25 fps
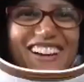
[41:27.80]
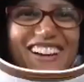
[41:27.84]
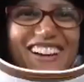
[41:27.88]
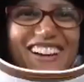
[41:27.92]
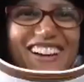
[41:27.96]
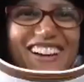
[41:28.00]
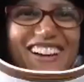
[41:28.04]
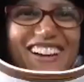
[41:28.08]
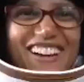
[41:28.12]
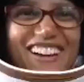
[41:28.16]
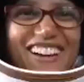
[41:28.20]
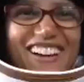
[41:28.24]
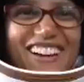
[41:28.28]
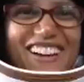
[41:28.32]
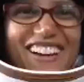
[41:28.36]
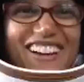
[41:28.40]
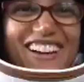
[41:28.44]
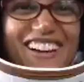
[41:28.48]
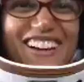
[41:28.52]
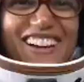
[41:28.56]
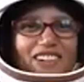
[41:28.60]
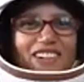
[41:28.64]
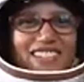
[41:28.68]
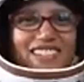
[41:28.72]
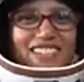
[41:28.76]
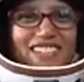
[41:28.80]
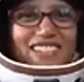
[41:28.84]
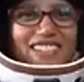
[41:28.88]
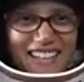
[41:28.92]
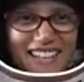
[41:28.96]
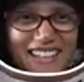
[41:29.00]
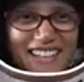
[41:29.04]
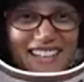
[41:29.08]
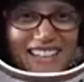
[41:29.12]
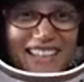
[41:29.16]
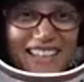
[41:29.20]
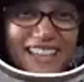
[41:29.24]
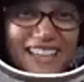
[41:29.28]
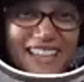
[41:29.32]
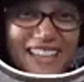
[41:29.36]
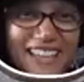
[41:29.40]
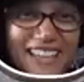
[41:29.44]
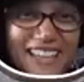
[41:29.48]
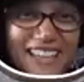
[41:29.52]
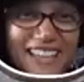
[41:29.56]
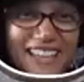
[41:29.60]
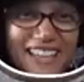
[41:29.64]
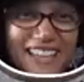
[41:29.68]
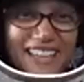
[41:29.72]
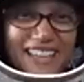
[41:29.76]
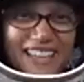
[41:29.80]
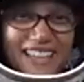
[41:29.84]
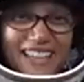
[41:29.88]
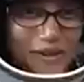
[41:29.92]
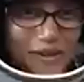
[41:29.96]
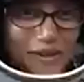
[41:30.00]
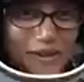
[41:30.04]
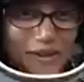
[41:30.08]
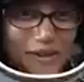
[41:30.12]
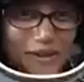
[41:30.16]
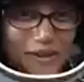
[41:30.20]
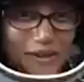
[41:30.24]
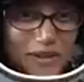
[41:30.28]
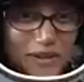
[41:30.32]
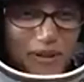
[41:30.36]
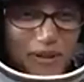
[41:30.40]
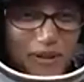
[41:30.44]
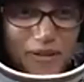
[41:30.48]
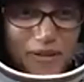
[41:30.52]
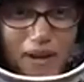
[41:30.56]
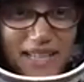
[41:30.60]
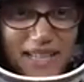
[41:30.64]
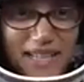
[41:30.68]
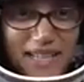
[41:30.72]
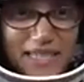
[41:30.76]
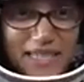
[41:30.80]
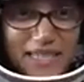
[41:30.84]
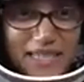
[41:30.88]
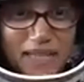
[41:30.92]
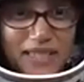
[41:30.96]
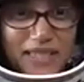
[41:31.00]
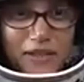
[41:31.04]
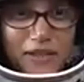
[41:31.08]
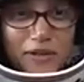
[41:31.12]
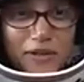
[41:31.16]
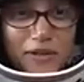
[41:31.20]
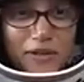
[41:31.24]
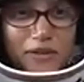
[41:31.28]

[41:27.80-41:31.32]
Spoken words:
Add on to that. I was wearing my spacesuit.